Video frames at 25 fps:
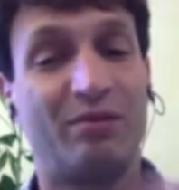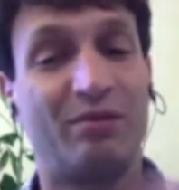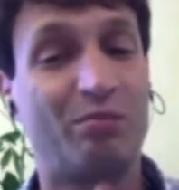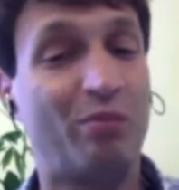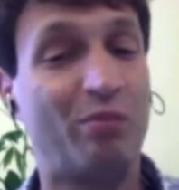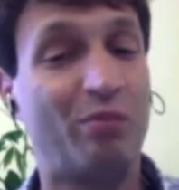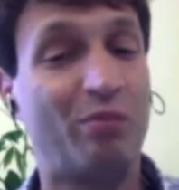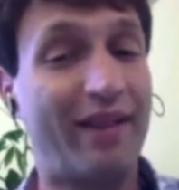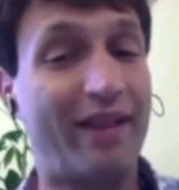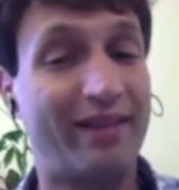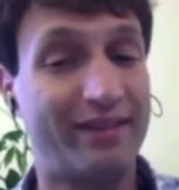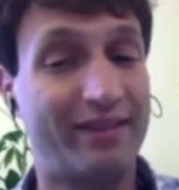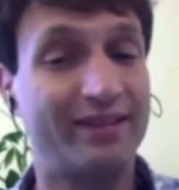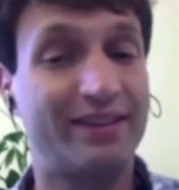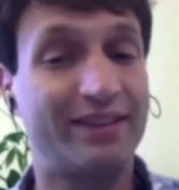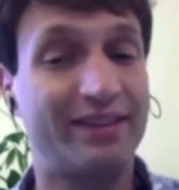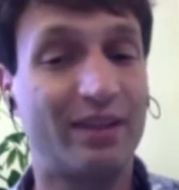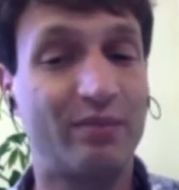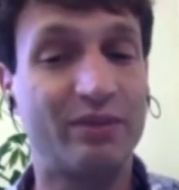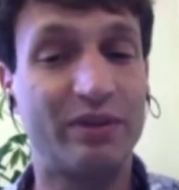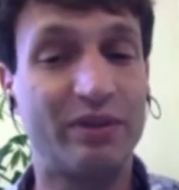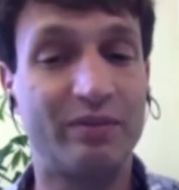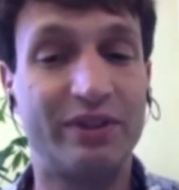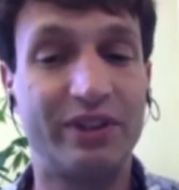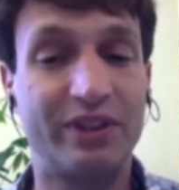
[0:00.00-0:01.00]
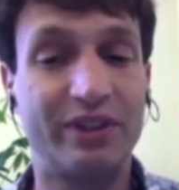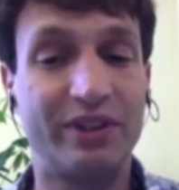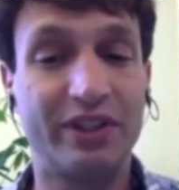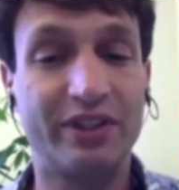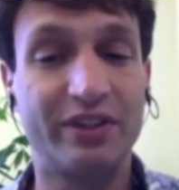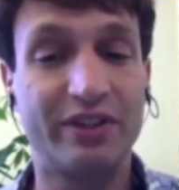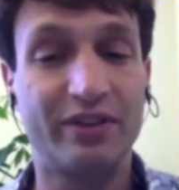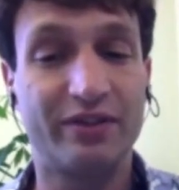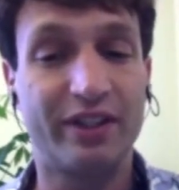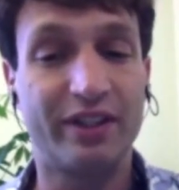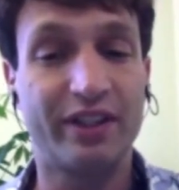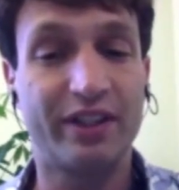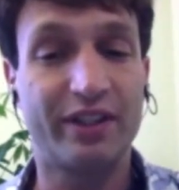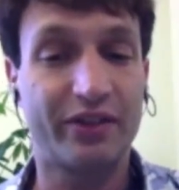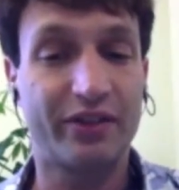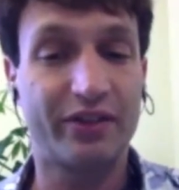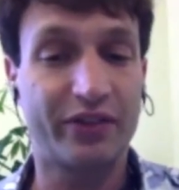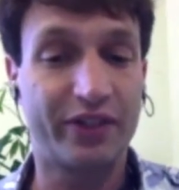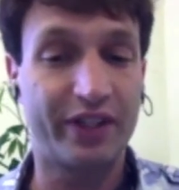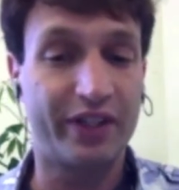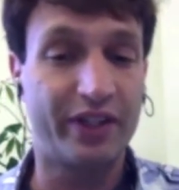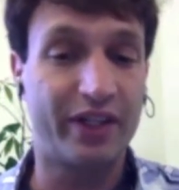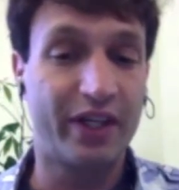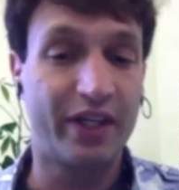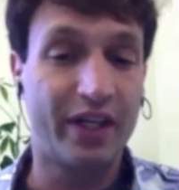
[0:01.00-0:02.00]
months and sometimes years of their
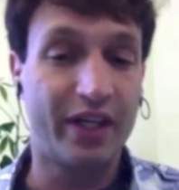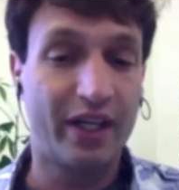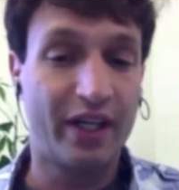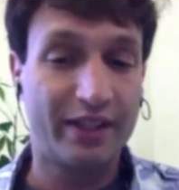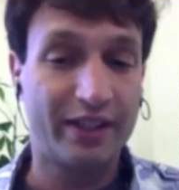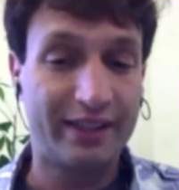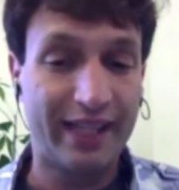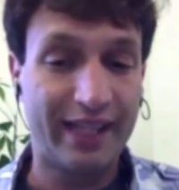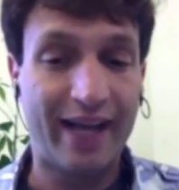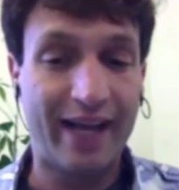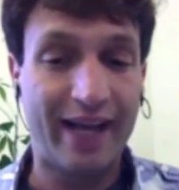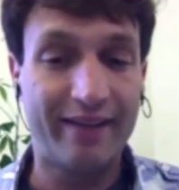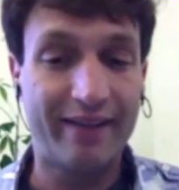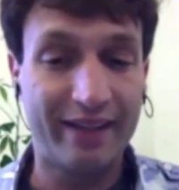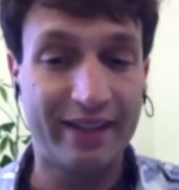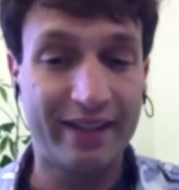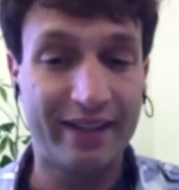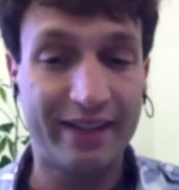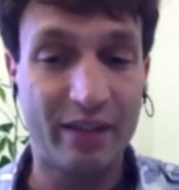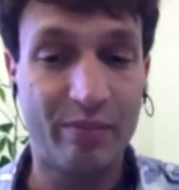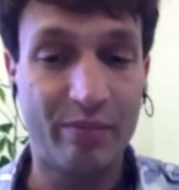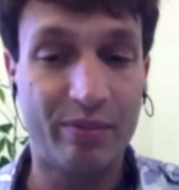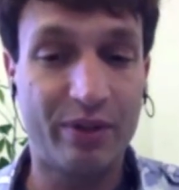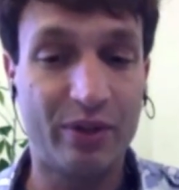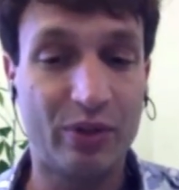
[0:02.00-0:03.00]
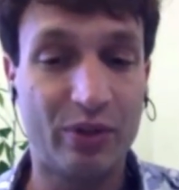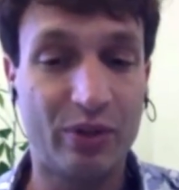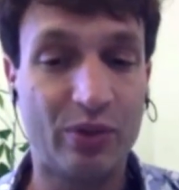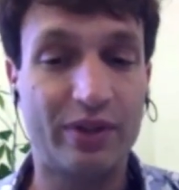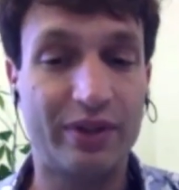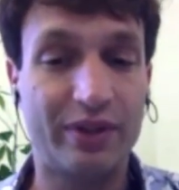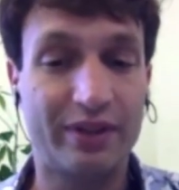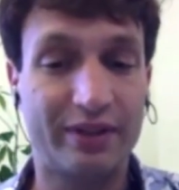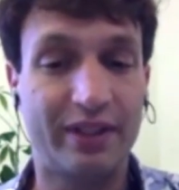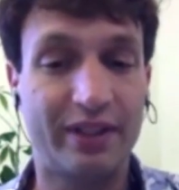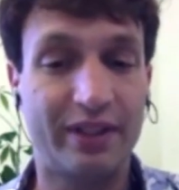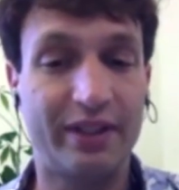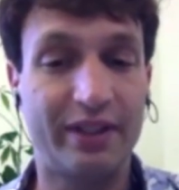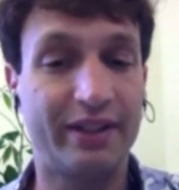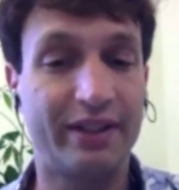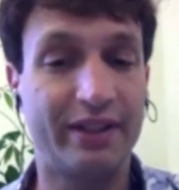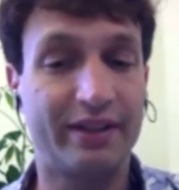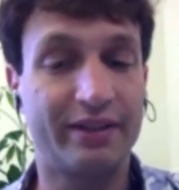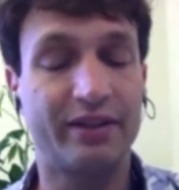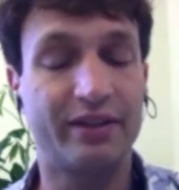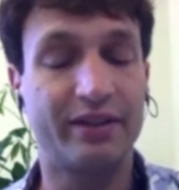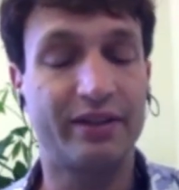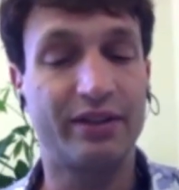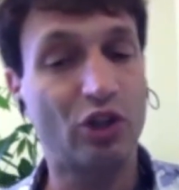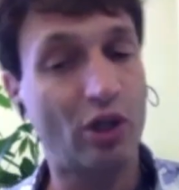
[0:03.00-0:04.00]
career diving deep into understanding a
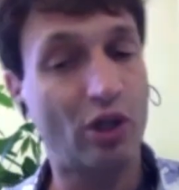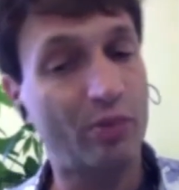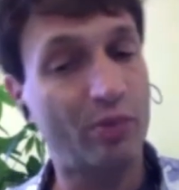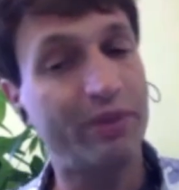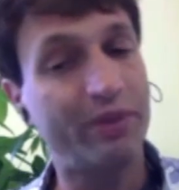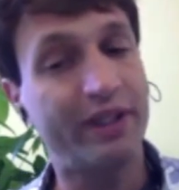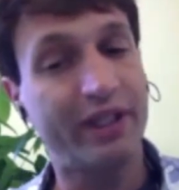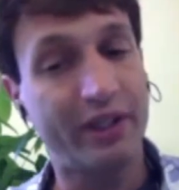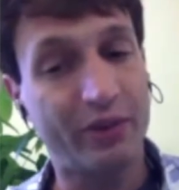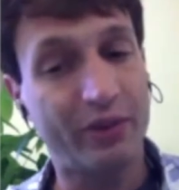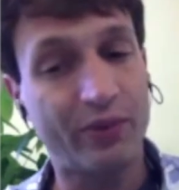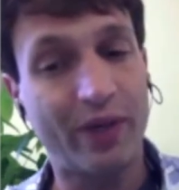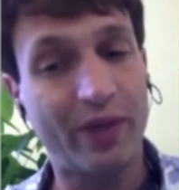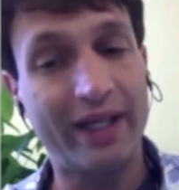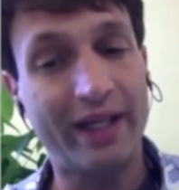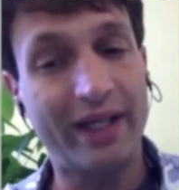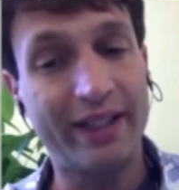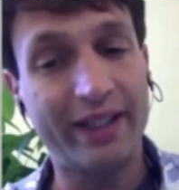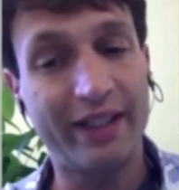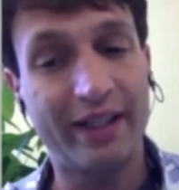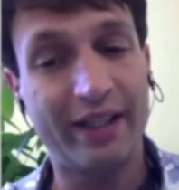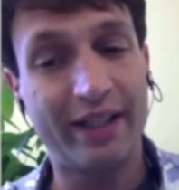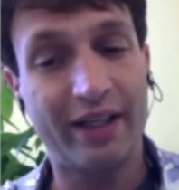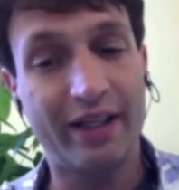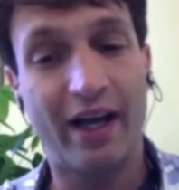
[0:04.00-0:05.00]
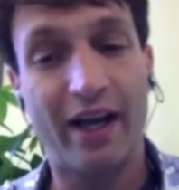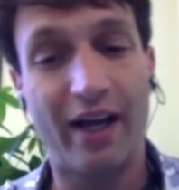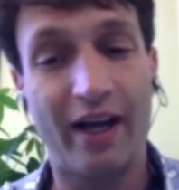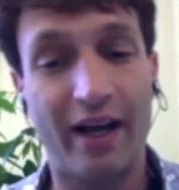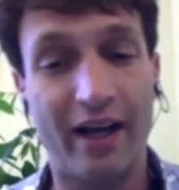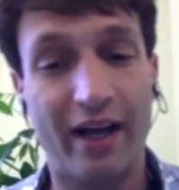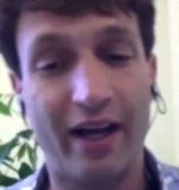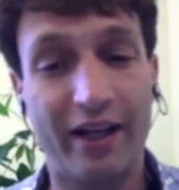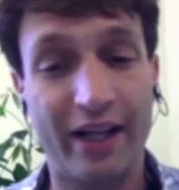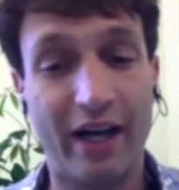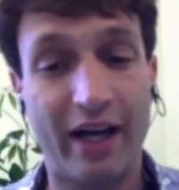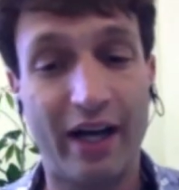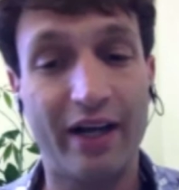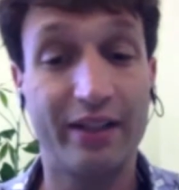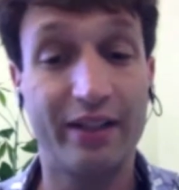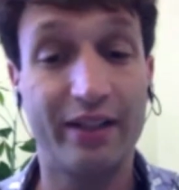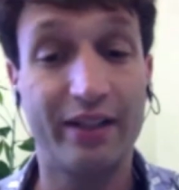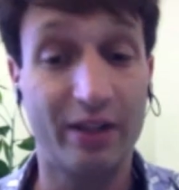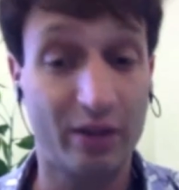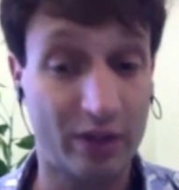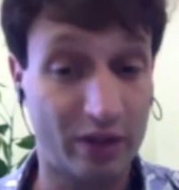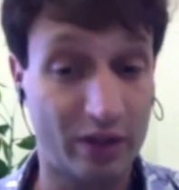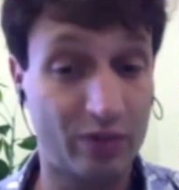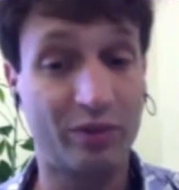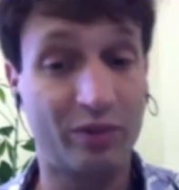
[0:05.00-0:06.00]
certain topic and writing uh, an
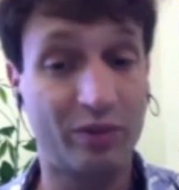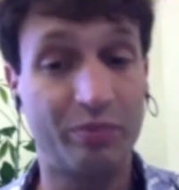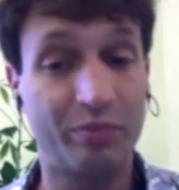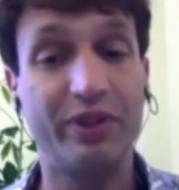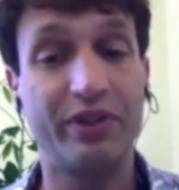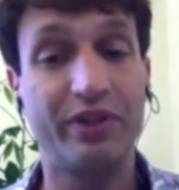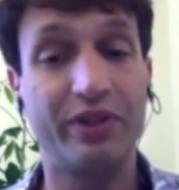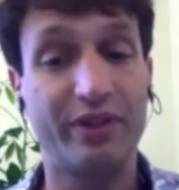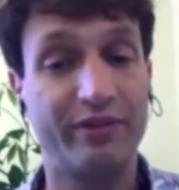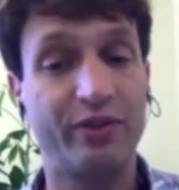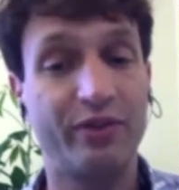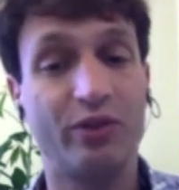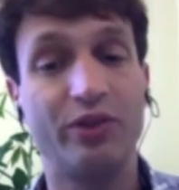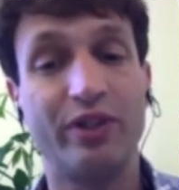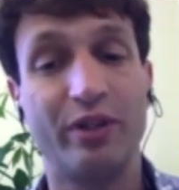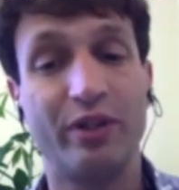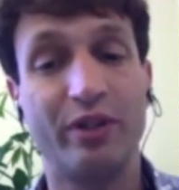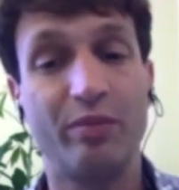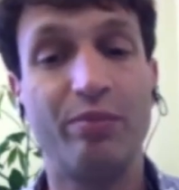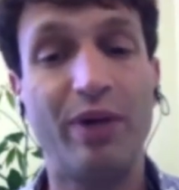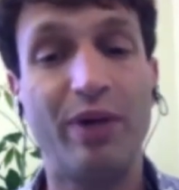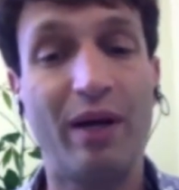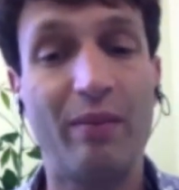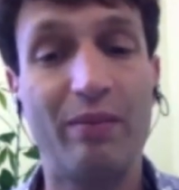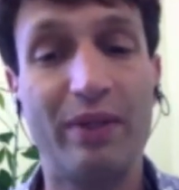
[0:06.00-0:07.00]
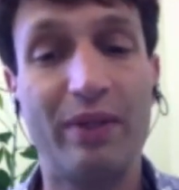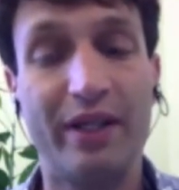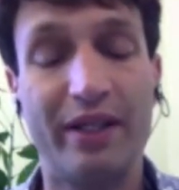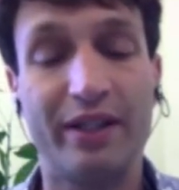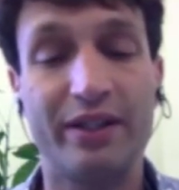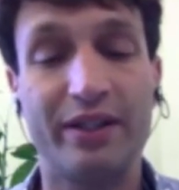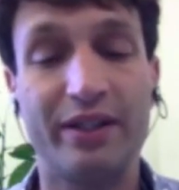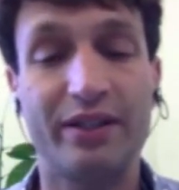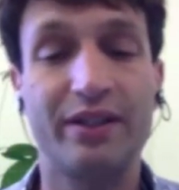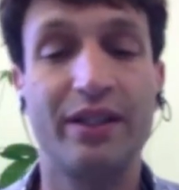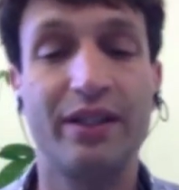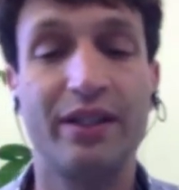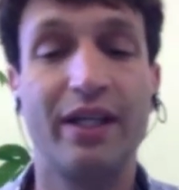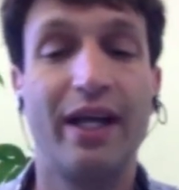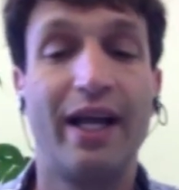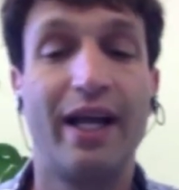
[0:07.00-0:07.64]
article that was peer reviewed and published,